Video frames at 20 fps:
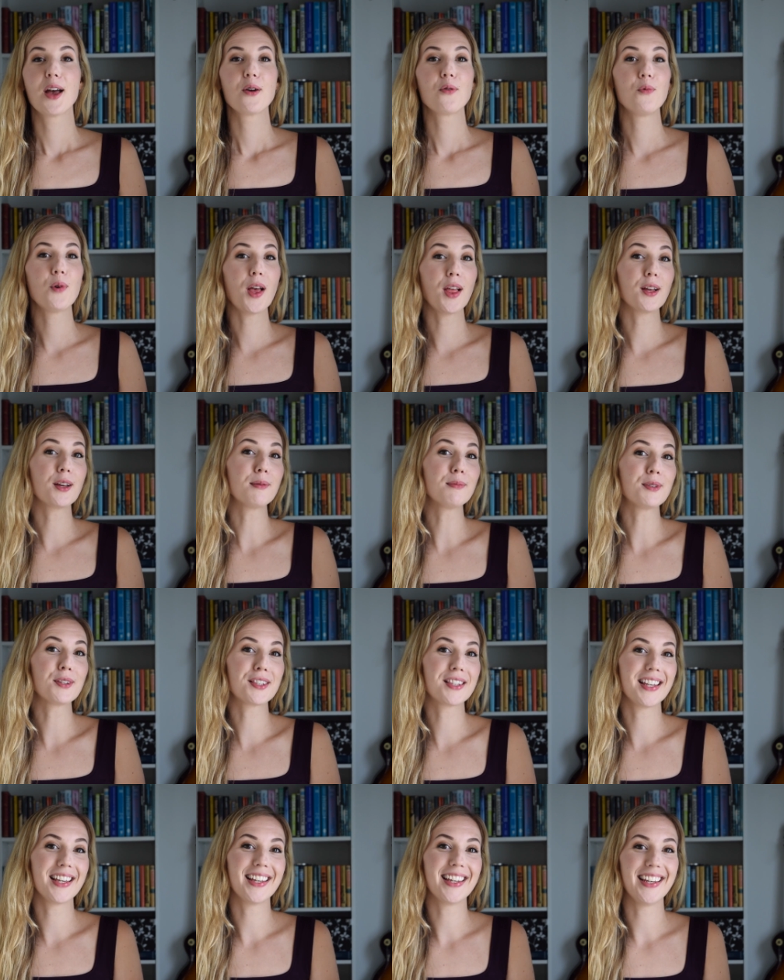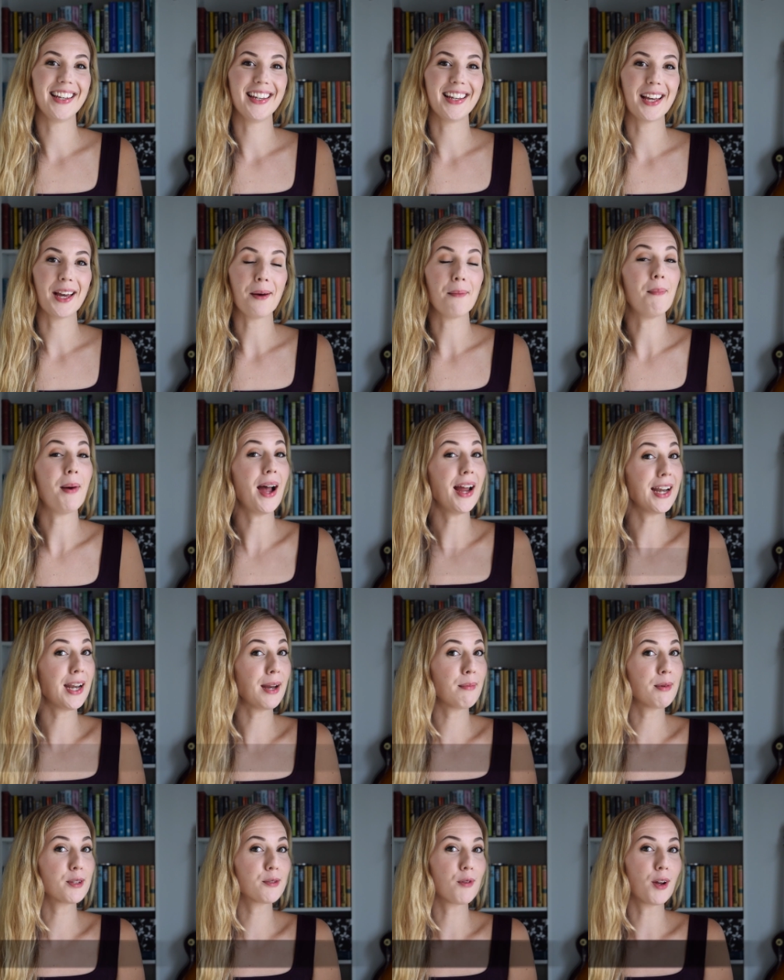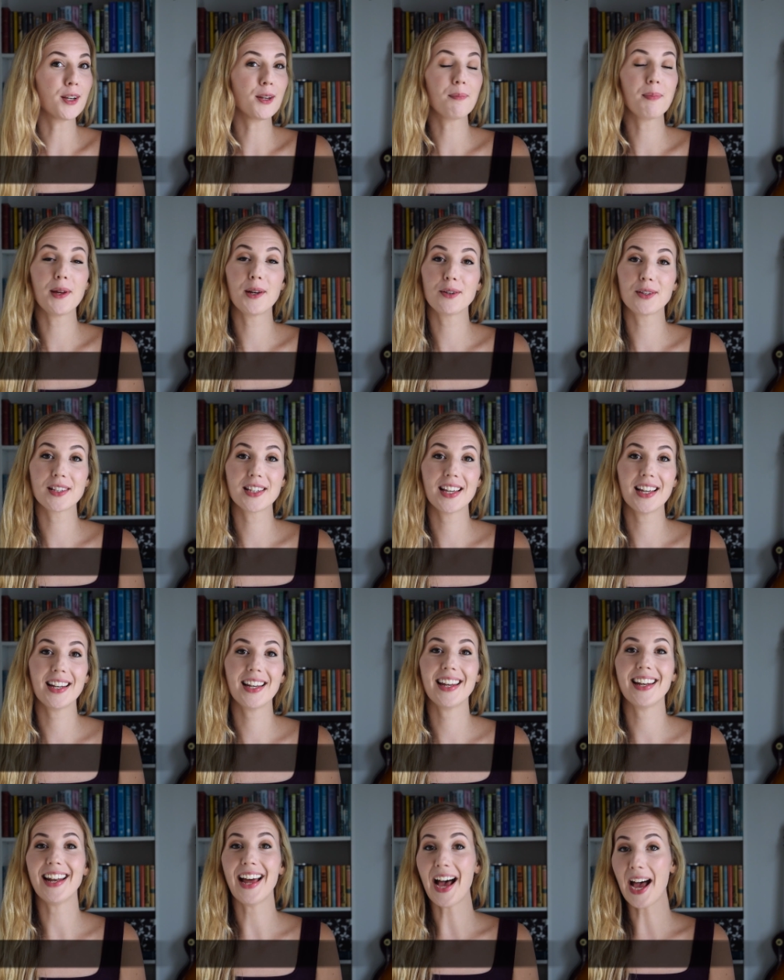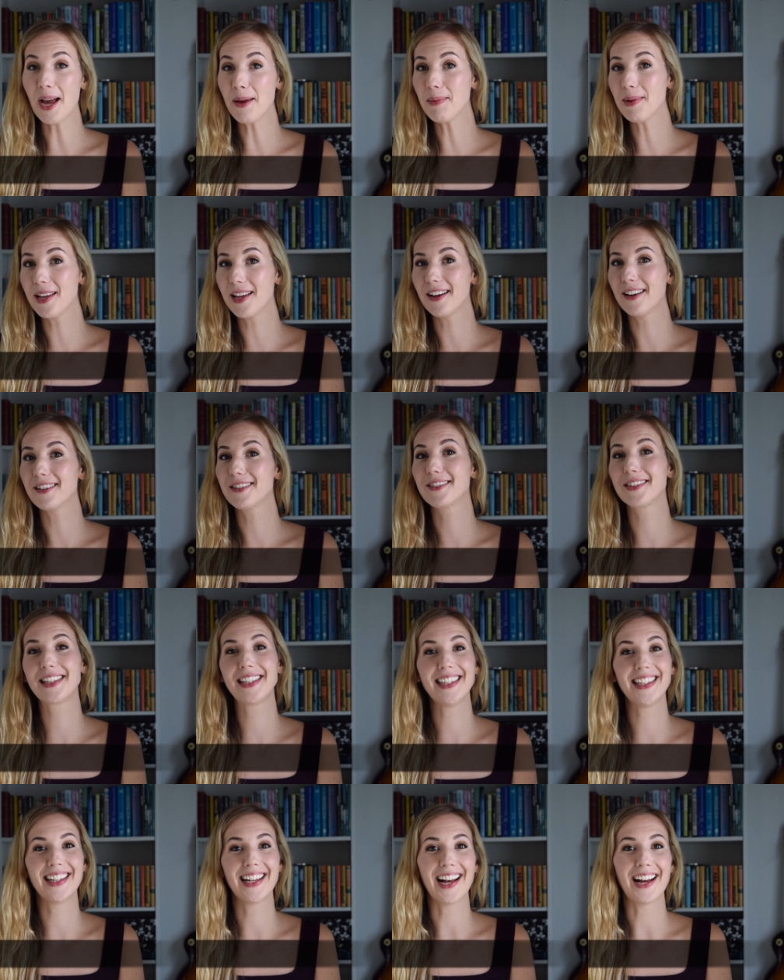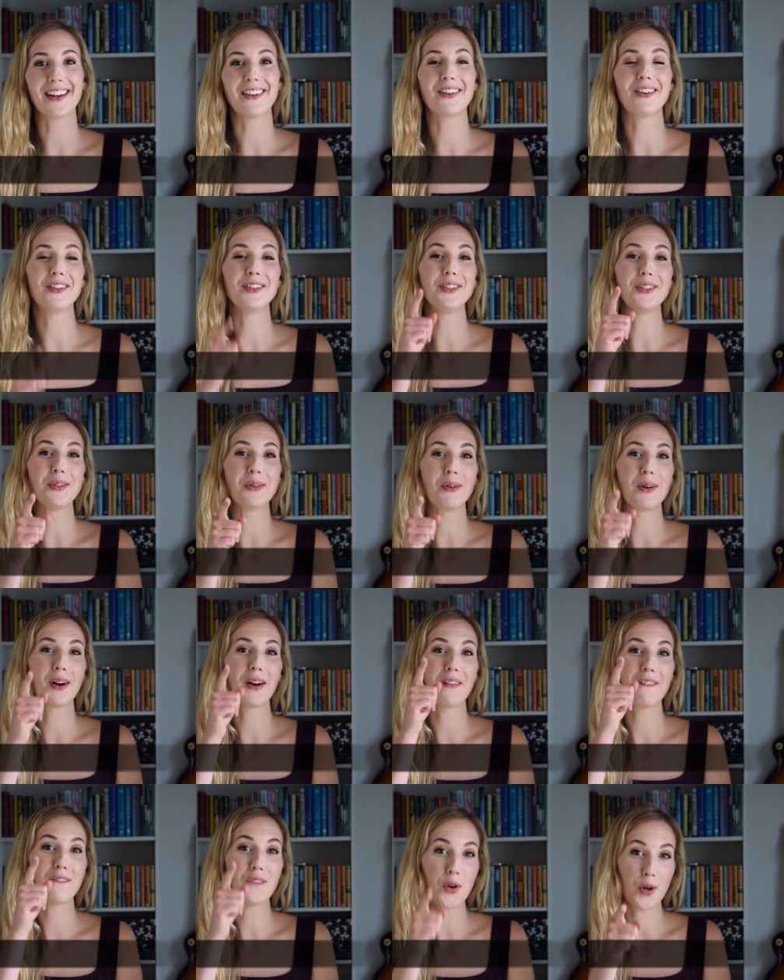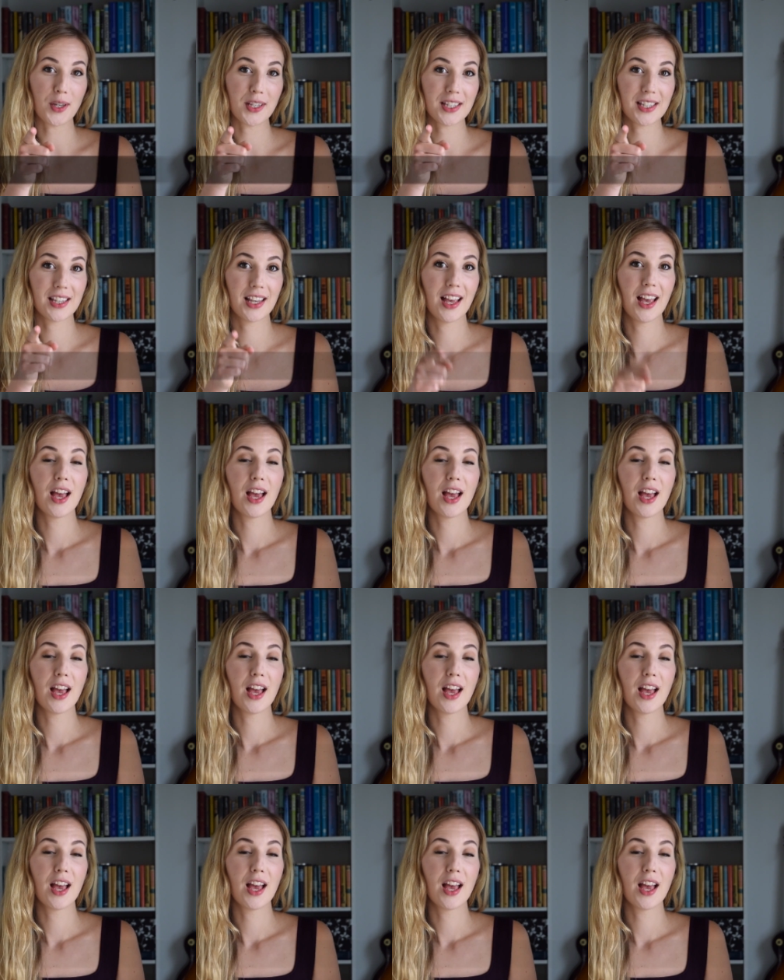Welcome to Singgeek. My name is Peterson and I'm here to geek out on your voice.